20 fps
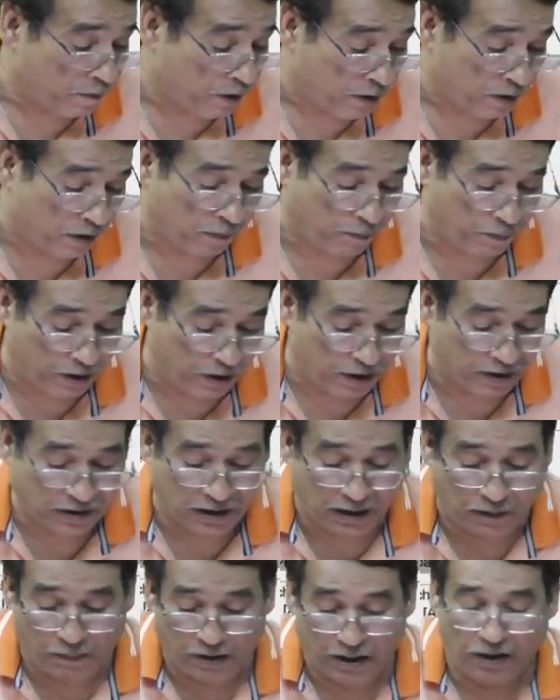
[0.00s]
Repairs
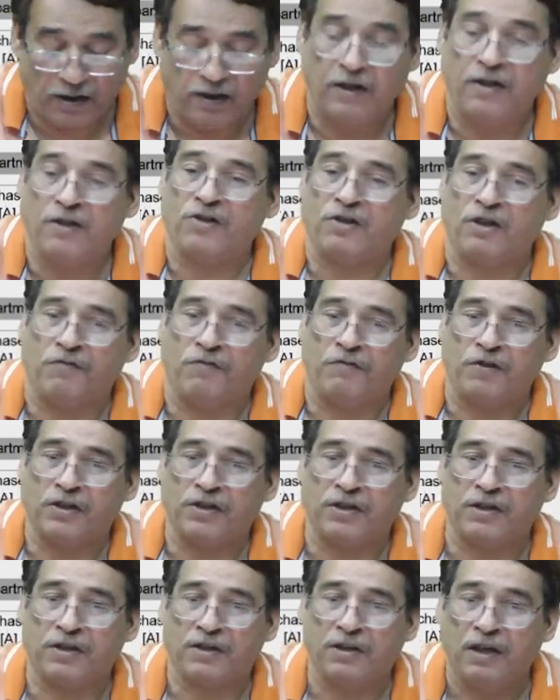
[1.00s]
and maintenance
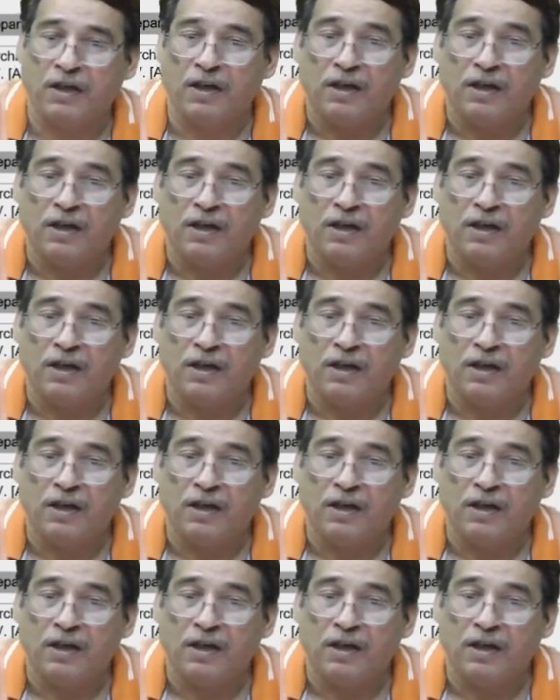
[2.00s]
services.